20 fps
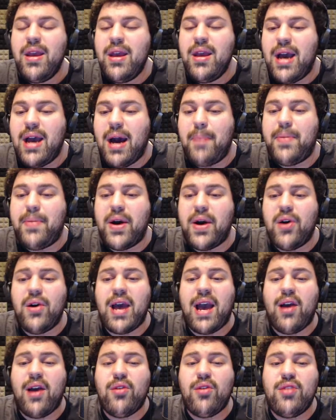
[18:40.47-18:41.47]
about
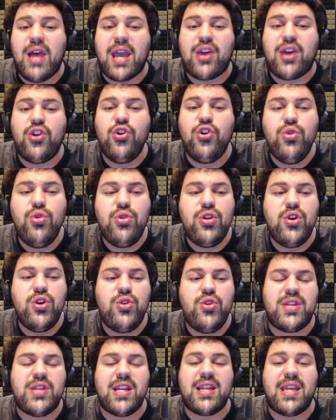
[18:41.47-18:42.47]
how like
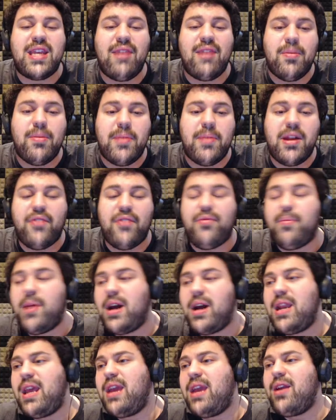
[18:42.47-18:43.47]
Hulu didn't give them enough
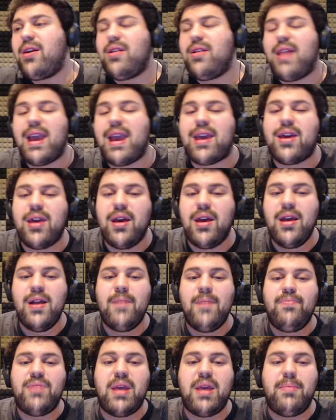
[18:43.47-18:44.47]
money, or like
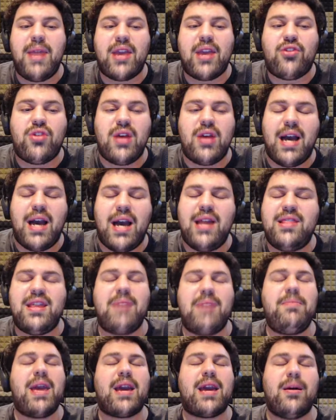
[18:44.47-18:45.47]
they make
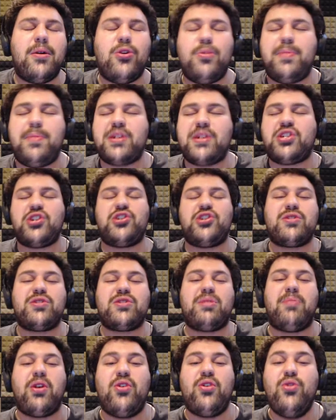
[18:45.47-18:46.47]
a whole bunch of jokes
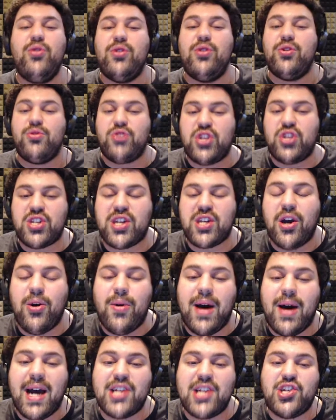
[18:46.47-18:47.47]
about Hulu. Just go
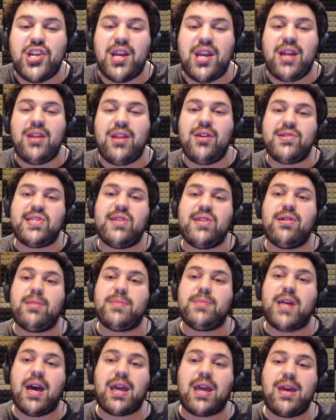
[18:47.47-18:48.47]
watch it and you'll see what I'm
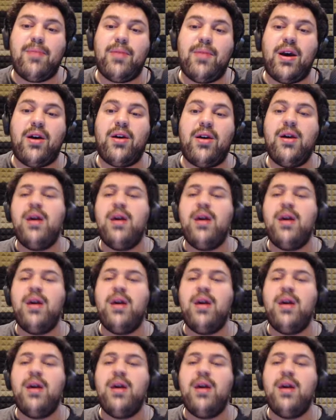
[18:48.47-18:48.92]
talking about.